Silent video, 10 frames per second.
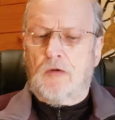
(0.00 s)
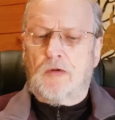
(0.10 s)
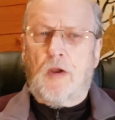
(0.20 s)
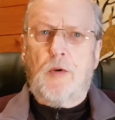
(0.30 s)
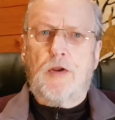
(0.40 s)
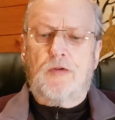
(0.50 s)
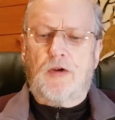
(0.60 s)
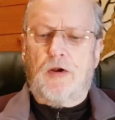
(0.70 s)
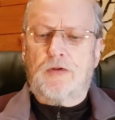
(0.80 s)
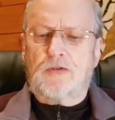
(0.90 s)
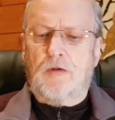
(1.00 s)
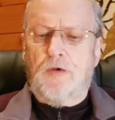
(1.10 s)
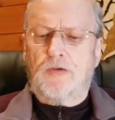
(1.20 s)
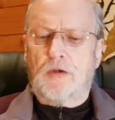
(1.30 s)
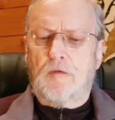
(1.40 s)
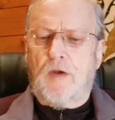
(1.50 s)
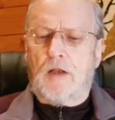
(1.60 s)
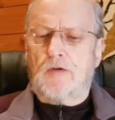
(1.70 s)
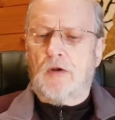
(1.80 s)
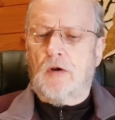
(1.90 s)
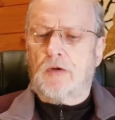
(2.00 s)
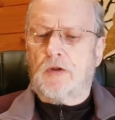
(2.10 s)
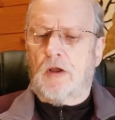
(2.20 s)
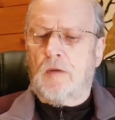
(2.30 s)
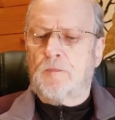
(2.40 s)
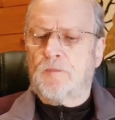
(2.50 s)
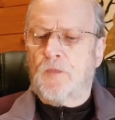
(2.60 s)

So he decides to visit Vacchagotta,